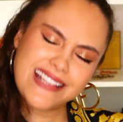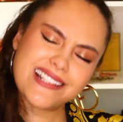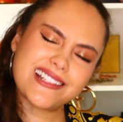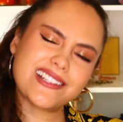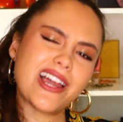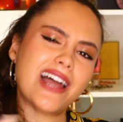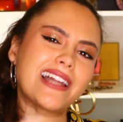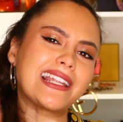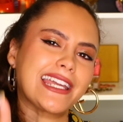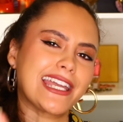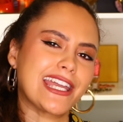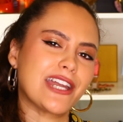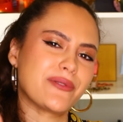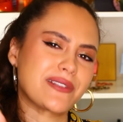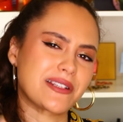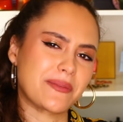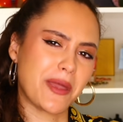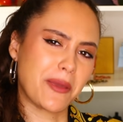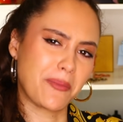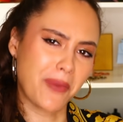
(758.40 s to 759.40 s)
Styling here
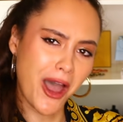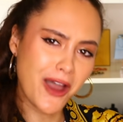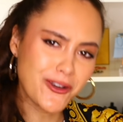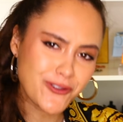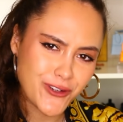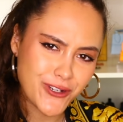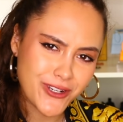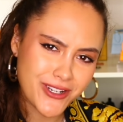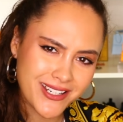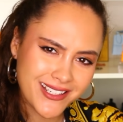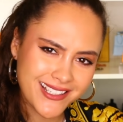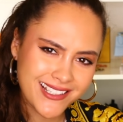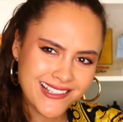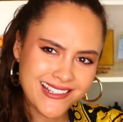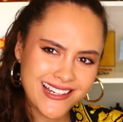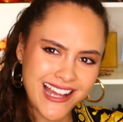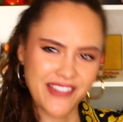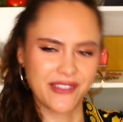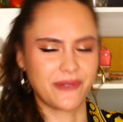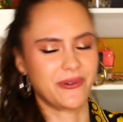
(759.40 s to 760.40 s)
was a bit much.
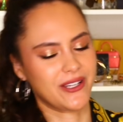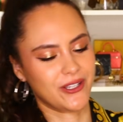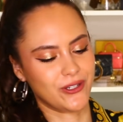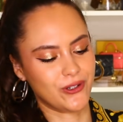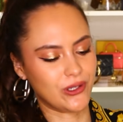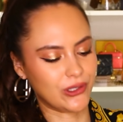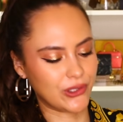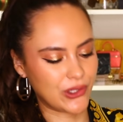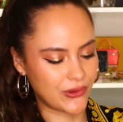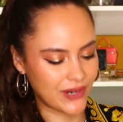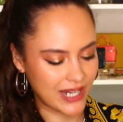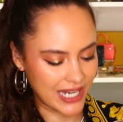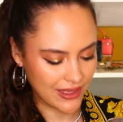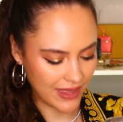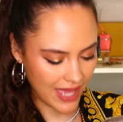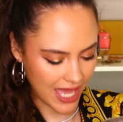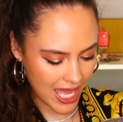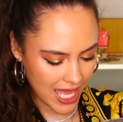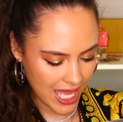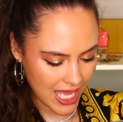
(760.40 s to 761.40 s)
I think we can all agree
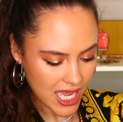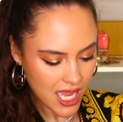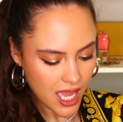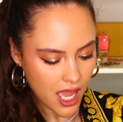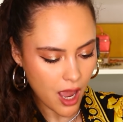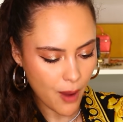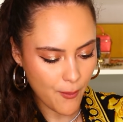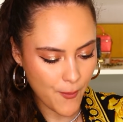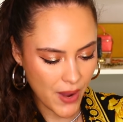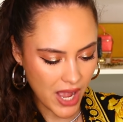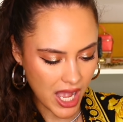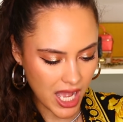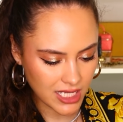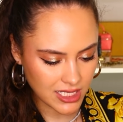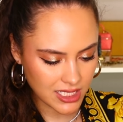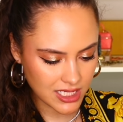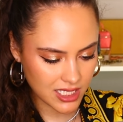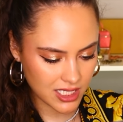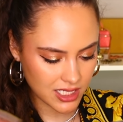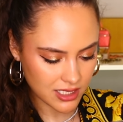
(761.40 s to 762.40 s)
there.
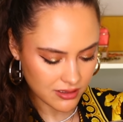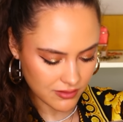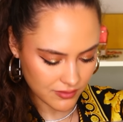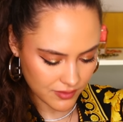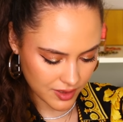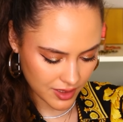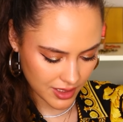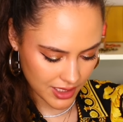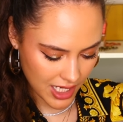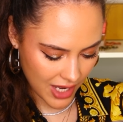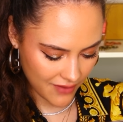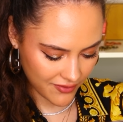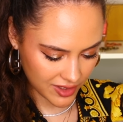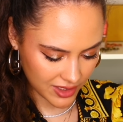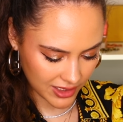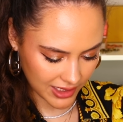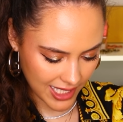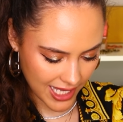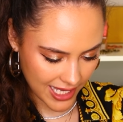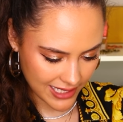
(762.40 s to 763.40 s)
But
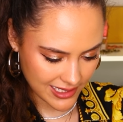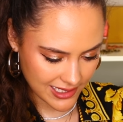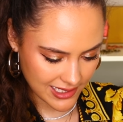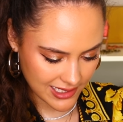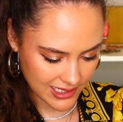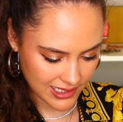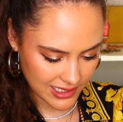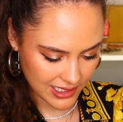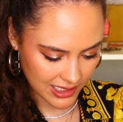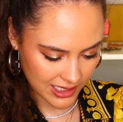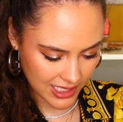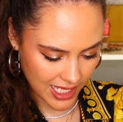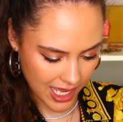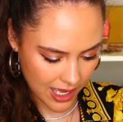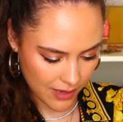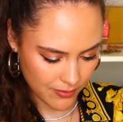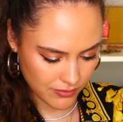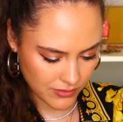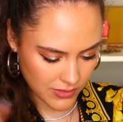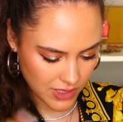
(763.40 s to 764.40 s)
nevertheless,
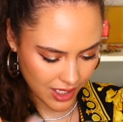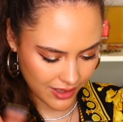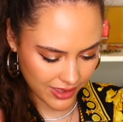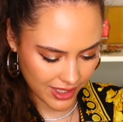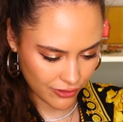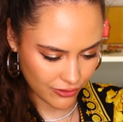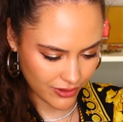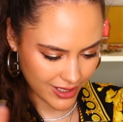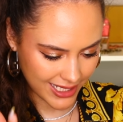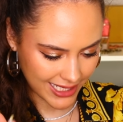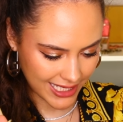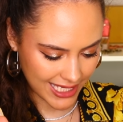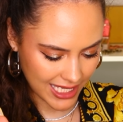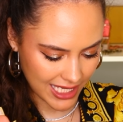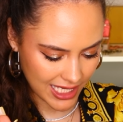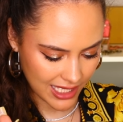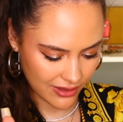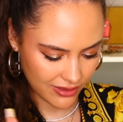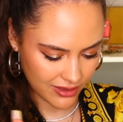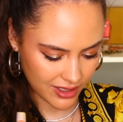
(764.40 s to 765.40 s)
yeah, nothing really
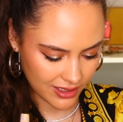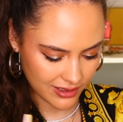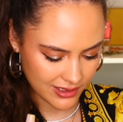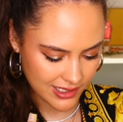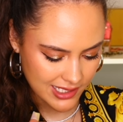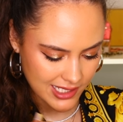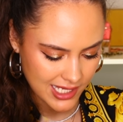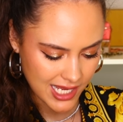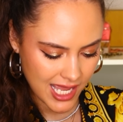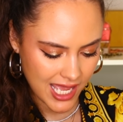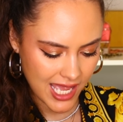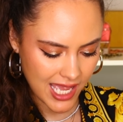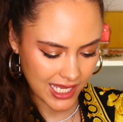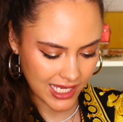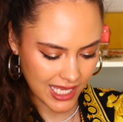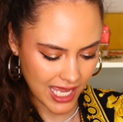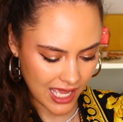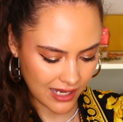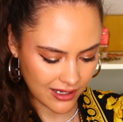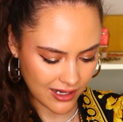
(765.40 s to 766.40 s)
here that's,
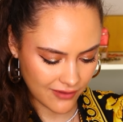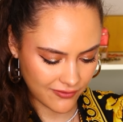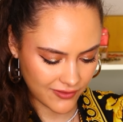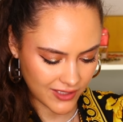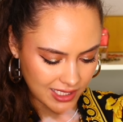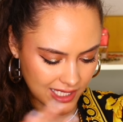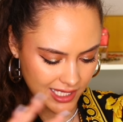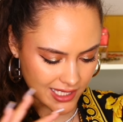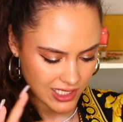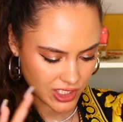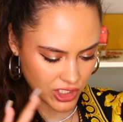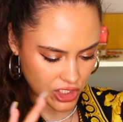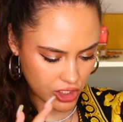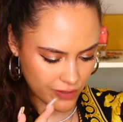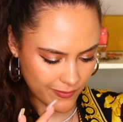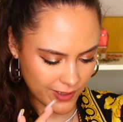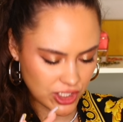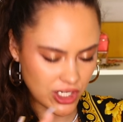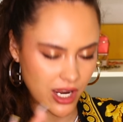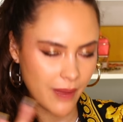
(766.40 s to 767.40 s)
again, I feel like there's too
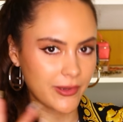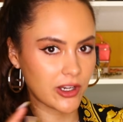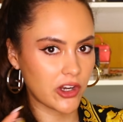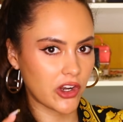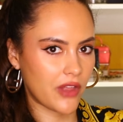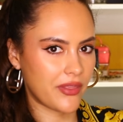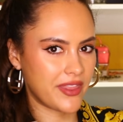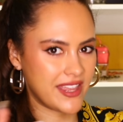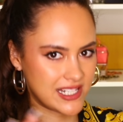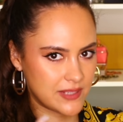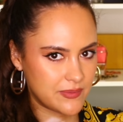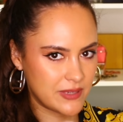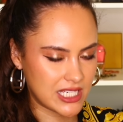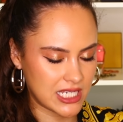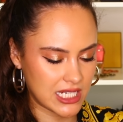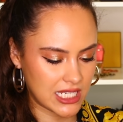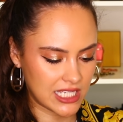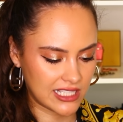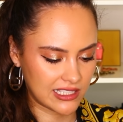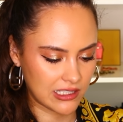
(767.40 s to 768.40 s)
much happening on this
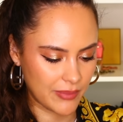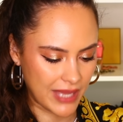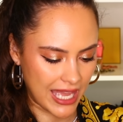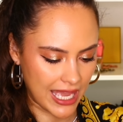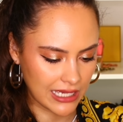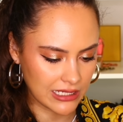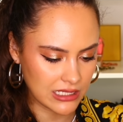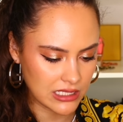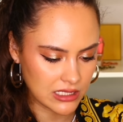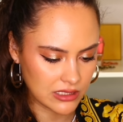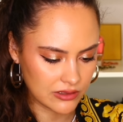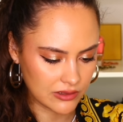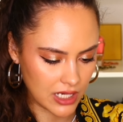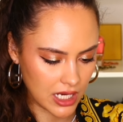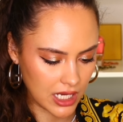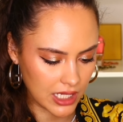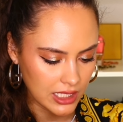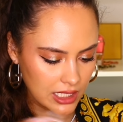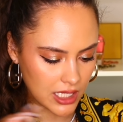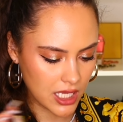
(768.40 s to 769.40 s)
particular bag,
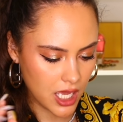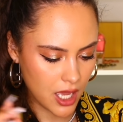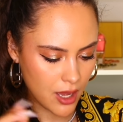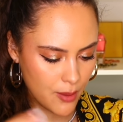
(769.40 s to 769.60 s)
right?